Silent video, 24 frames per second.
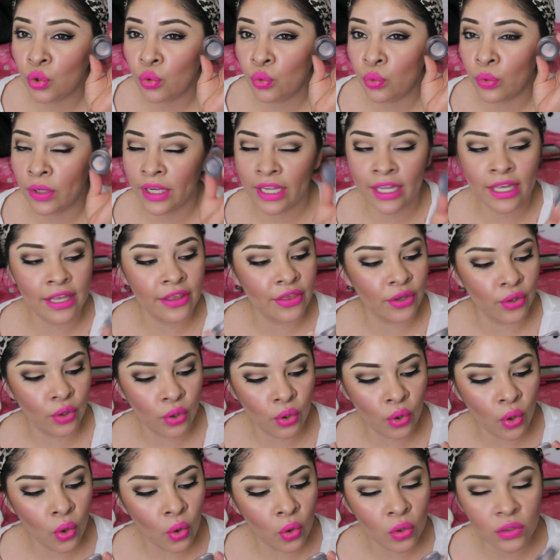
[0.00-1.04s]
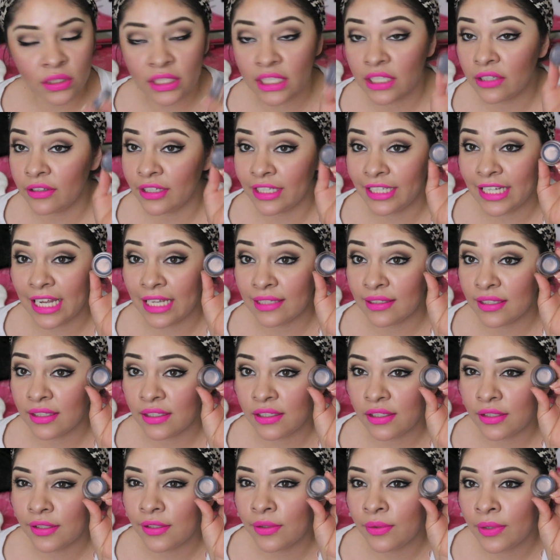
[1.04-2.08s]
with gold
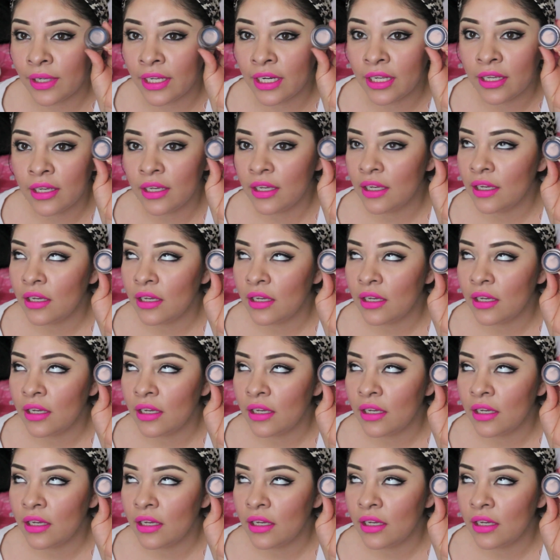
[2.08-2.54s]
iridescence to it.